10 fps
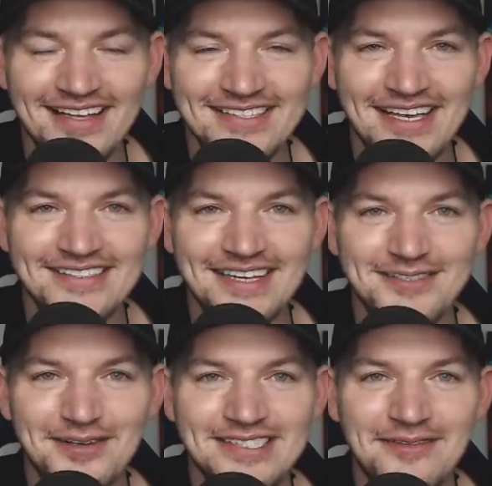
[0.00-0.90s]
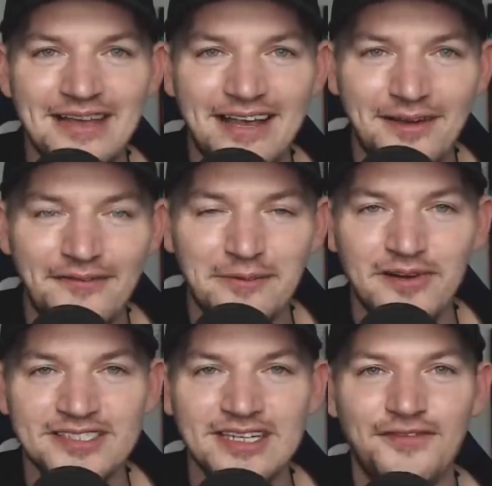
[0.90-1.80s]
it's, it's so it sounds. I know
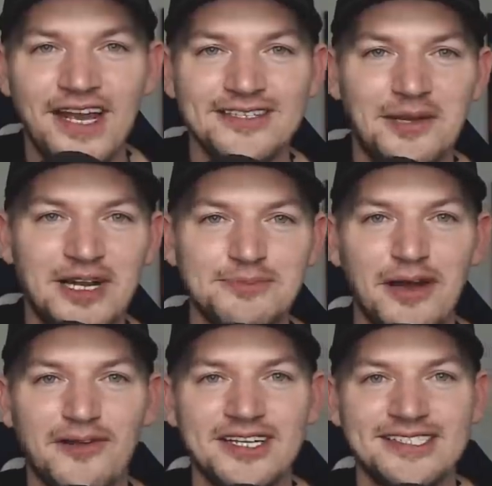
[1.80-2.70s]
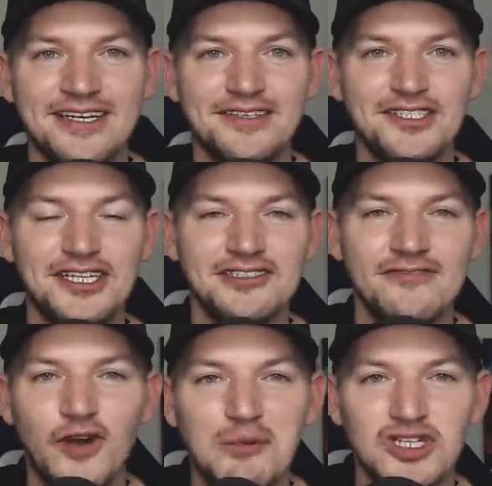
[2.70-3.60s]
from Kristen. If you guys know much about Kristen,
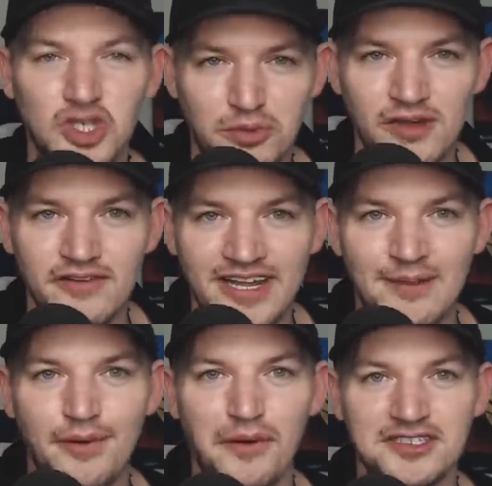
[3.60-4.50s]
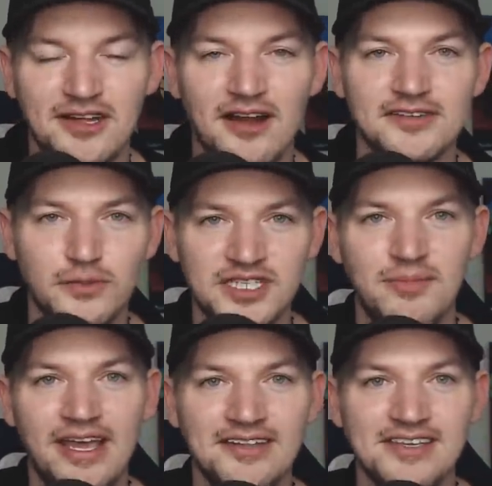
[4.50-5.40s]
she's a former Supernova Elite on Poker Stars,
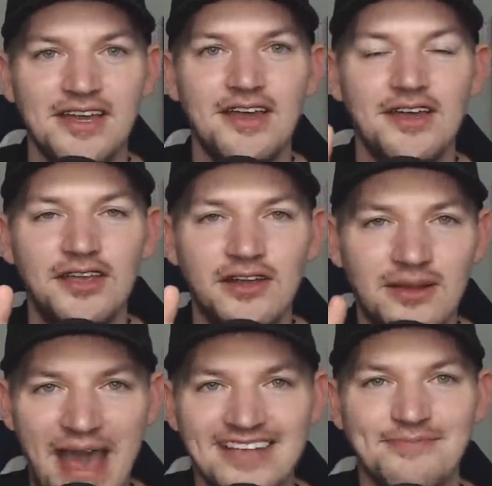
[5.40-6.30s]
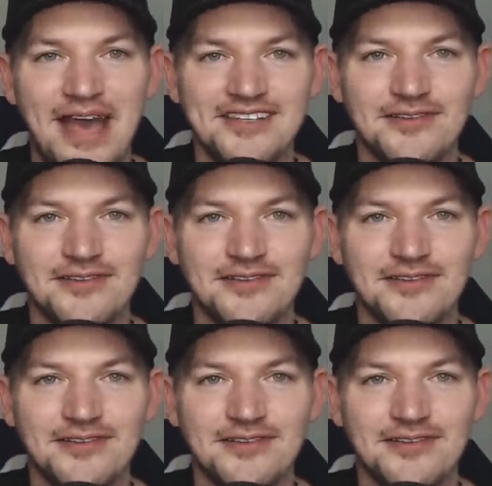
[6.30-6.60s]
which means you're a mass, mass,